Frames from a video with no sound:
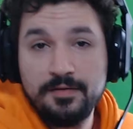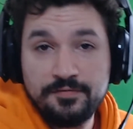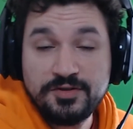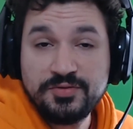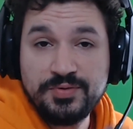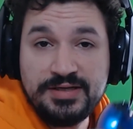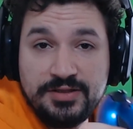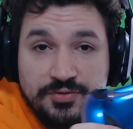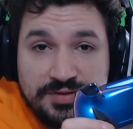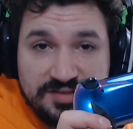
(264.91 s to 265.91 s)
First we
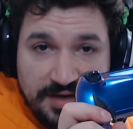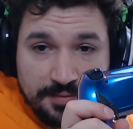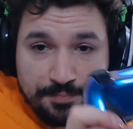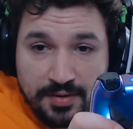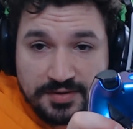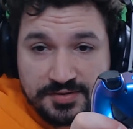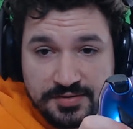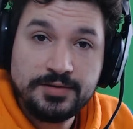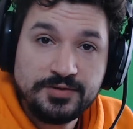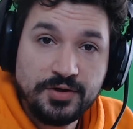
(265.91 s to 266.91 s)
need to assign buttons to this.